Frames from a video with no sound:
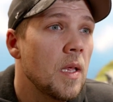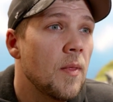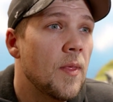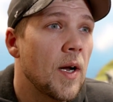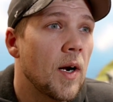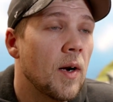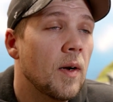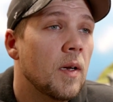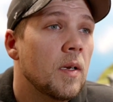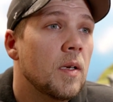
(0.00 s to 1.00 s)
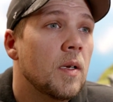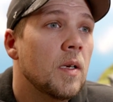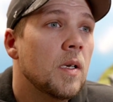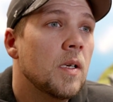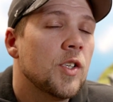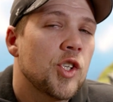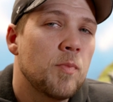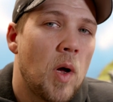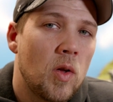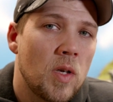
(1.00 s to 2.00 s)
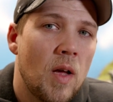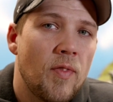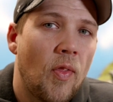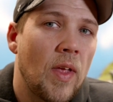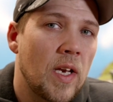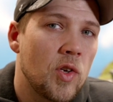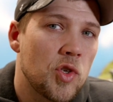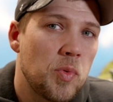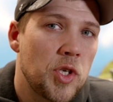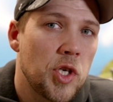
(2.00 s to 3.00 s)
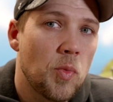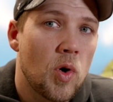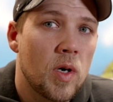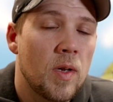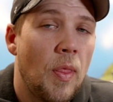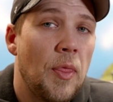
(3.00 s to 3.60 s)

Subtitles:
They're small enough that they can do switching work.